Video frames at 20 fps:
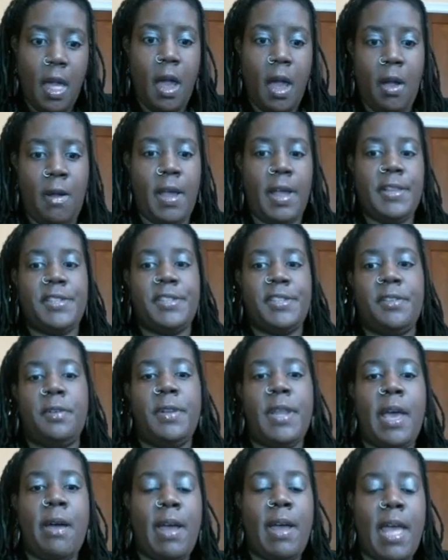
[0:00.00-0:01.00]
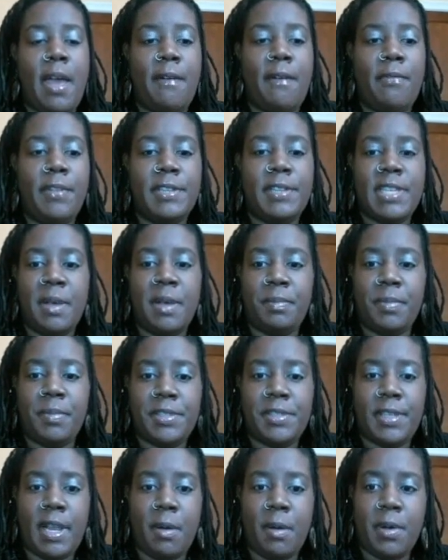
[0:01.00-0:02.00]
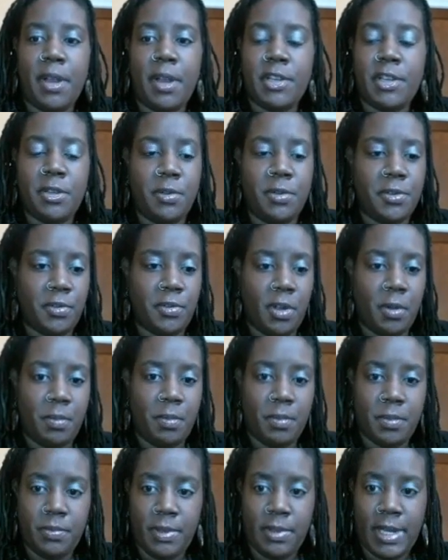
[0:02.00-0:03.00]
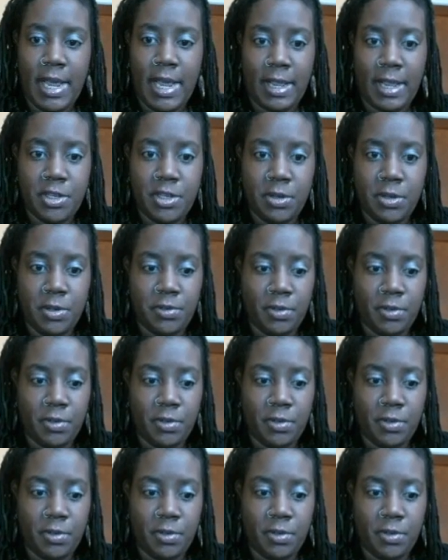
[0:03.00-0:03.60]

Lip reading: All right, so now I have the templates that I want to choose from, that I can choose